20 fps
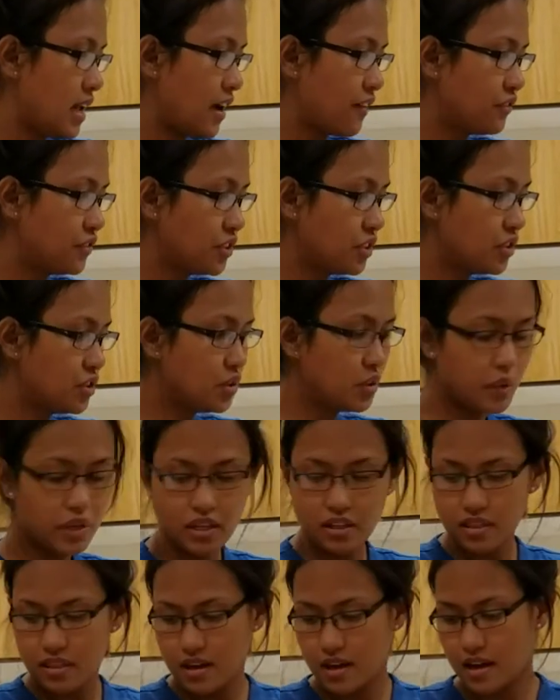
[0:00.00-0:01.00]
after
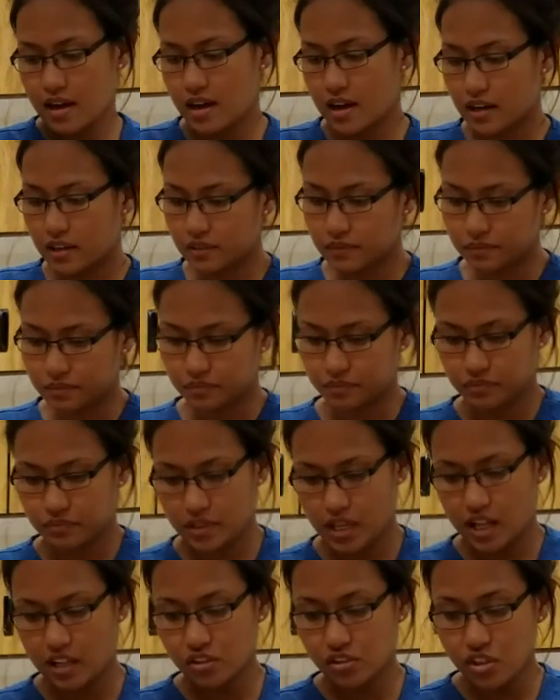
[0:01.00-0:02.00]
doing that,
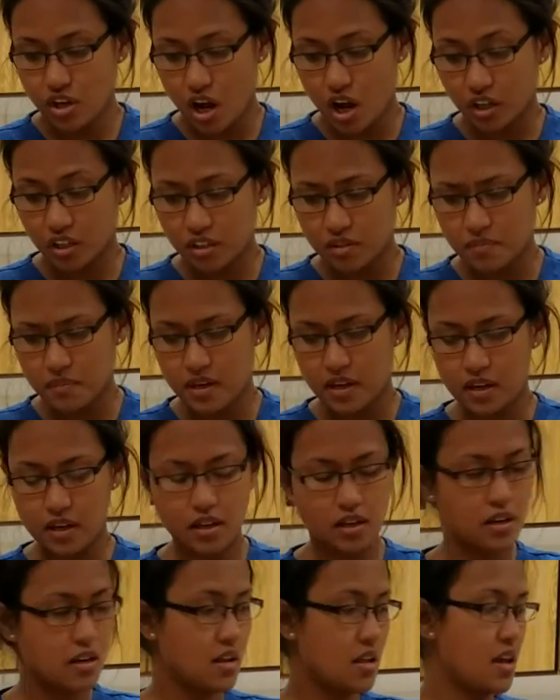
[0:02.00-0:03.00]
I'll
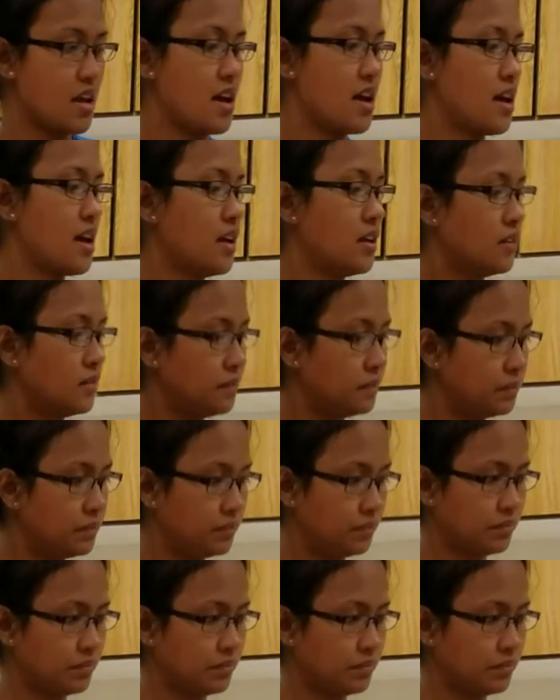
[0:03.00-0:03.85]
document and